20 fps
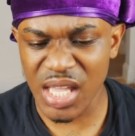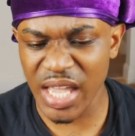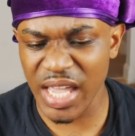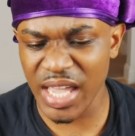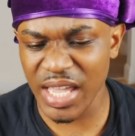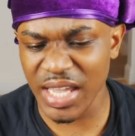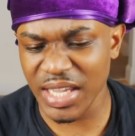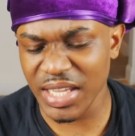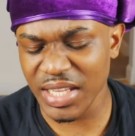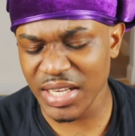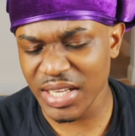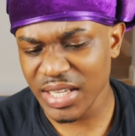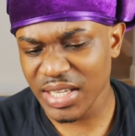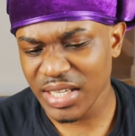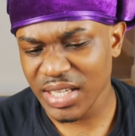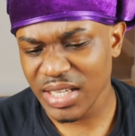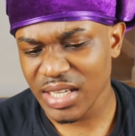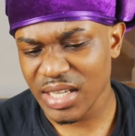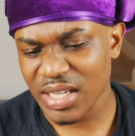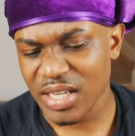And
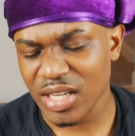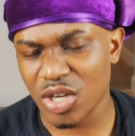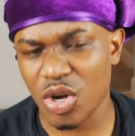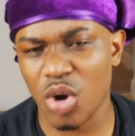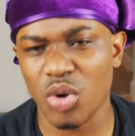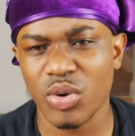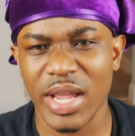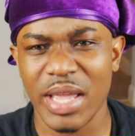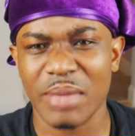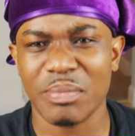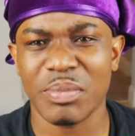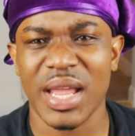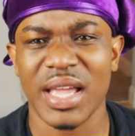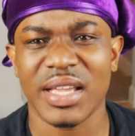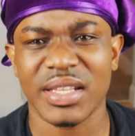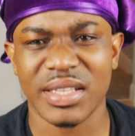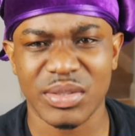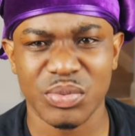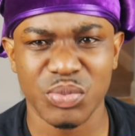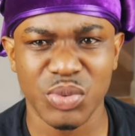Kodak
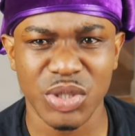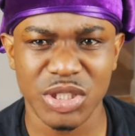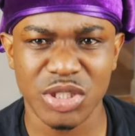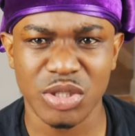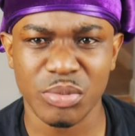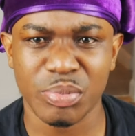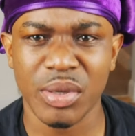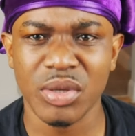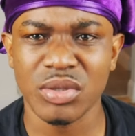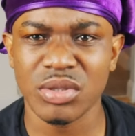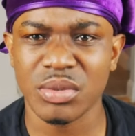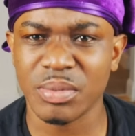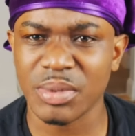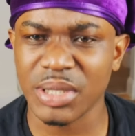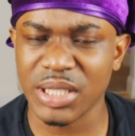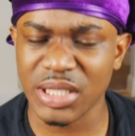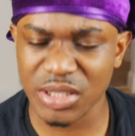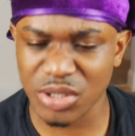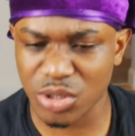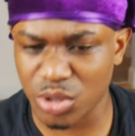Black was supposed to
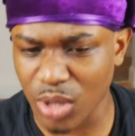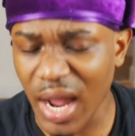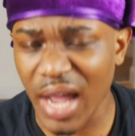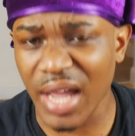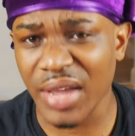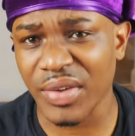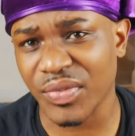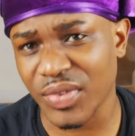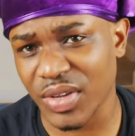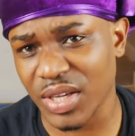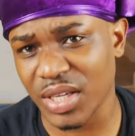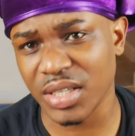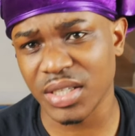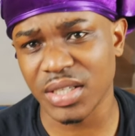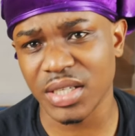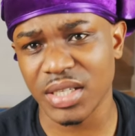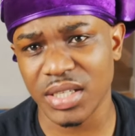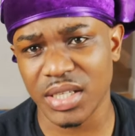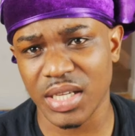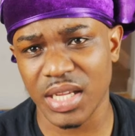be
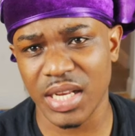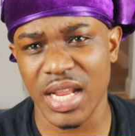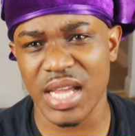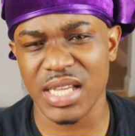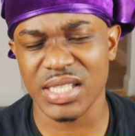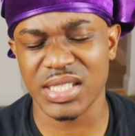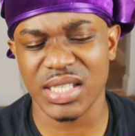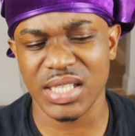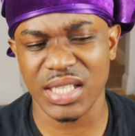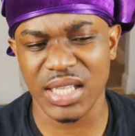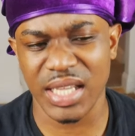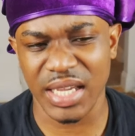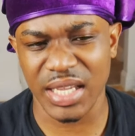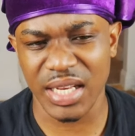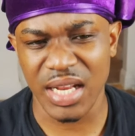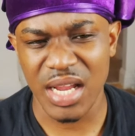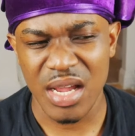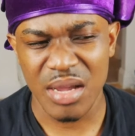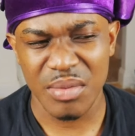driving an Escalade,